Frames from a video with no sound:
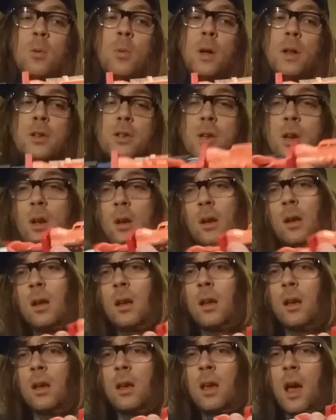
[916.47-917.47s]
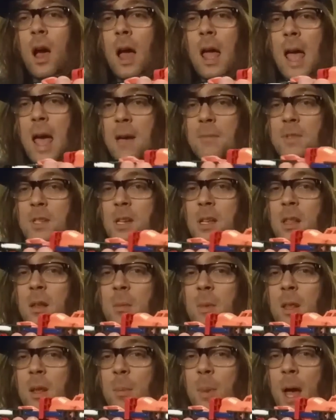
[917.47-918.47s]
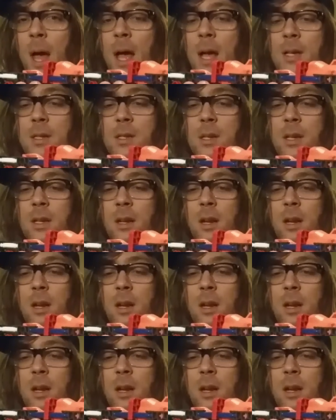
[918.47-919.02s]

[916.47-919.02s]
which I have seen them in the past